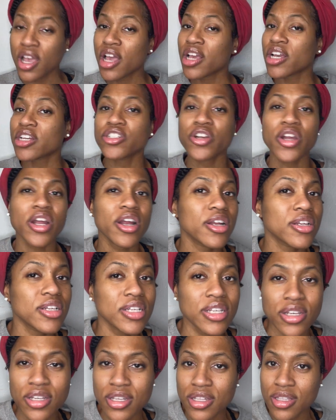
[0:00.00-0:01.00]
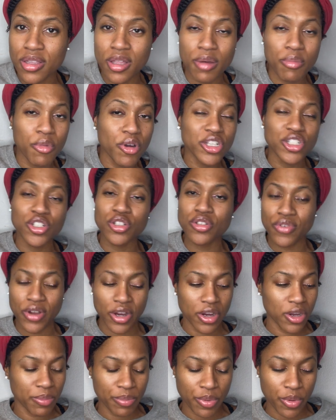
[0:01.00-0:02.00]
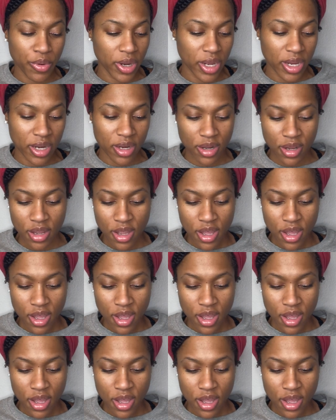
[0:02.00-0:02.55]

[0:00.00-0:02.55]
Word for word: Because your hair, you, the moisture is very important.